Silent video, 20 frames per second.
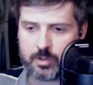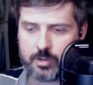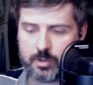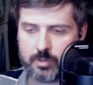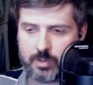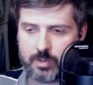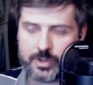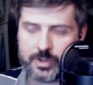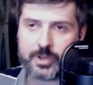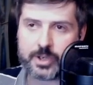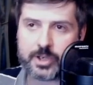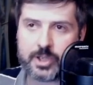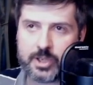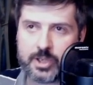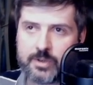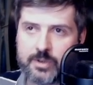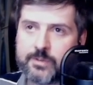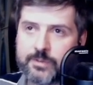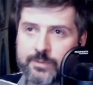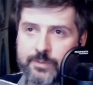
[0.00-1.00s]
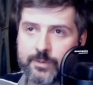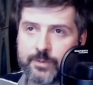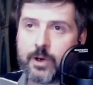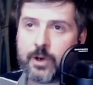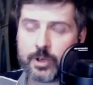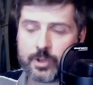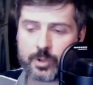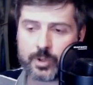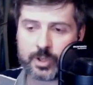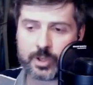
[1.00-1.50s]
well, you can
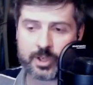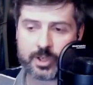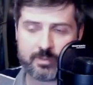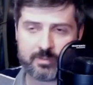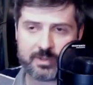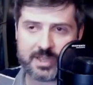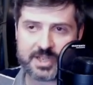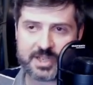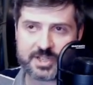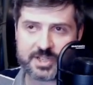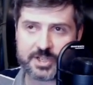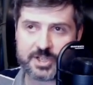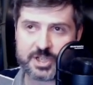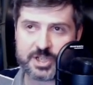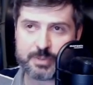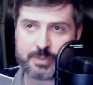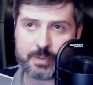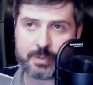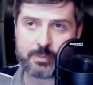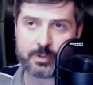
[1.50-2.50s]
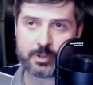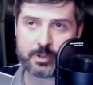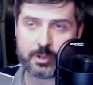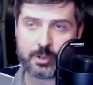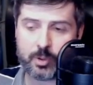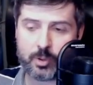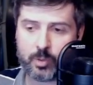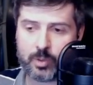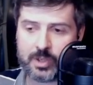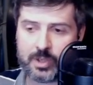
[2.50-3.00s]
give lessons to people
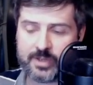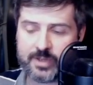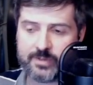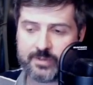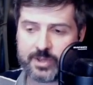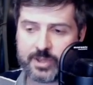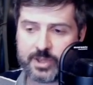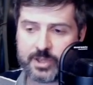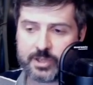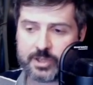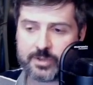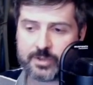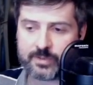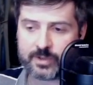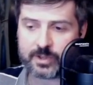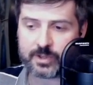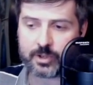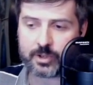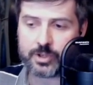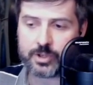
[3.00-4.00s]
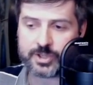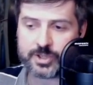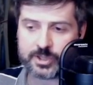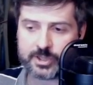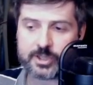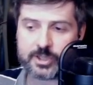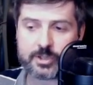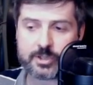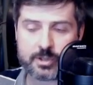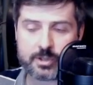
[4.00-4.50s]
who live in a different
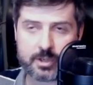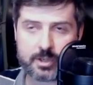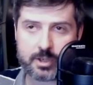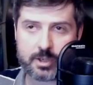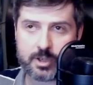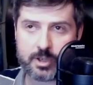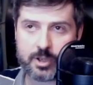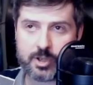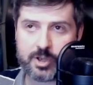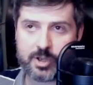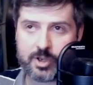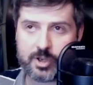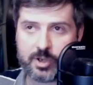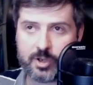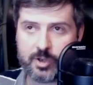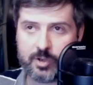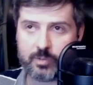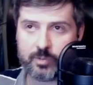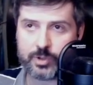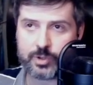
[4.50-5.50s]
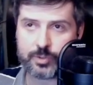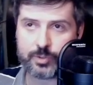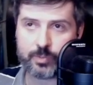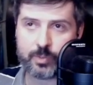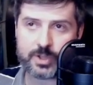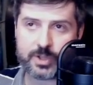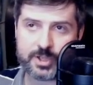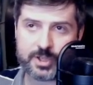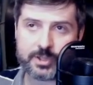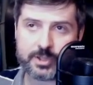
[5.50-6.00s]
continent, which
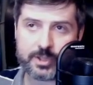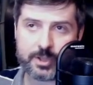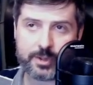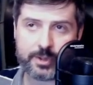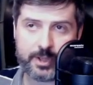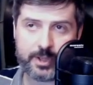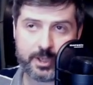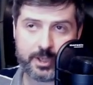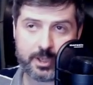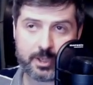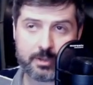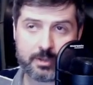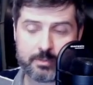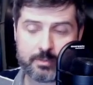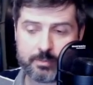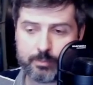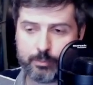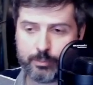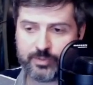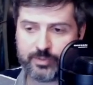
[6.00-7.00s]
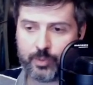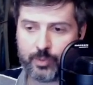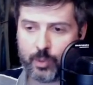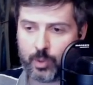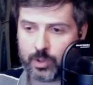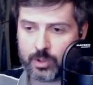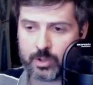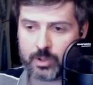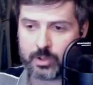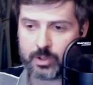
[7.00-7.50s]
wasn't a thing before,